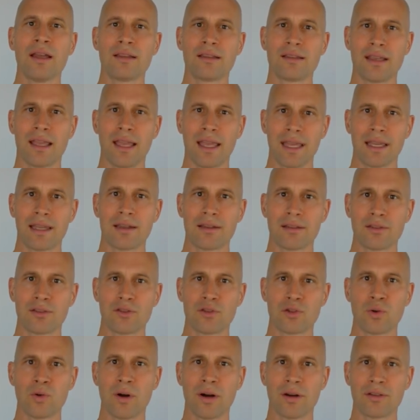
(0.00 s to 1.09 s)
take
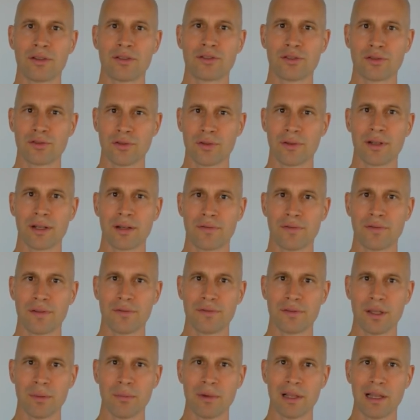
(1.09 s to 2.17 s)
200 to
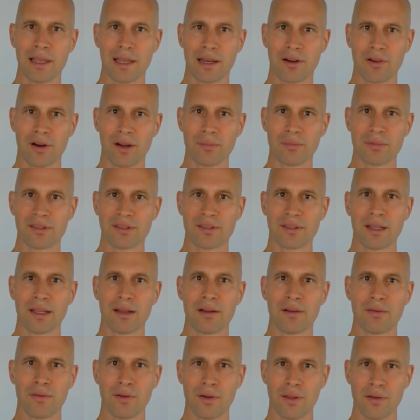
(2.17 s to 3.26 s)
250 milligrams
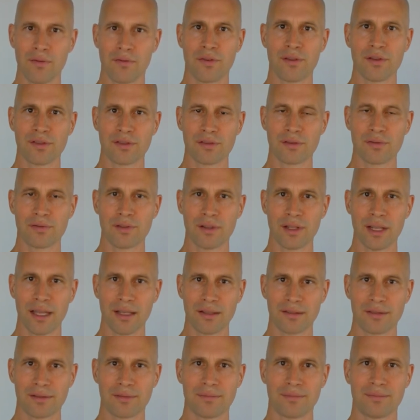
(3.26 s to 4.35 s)
for the first few
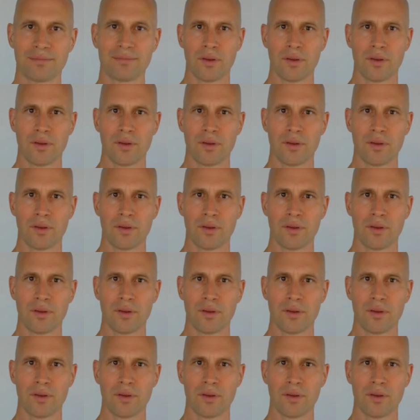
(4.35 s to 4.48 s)
days.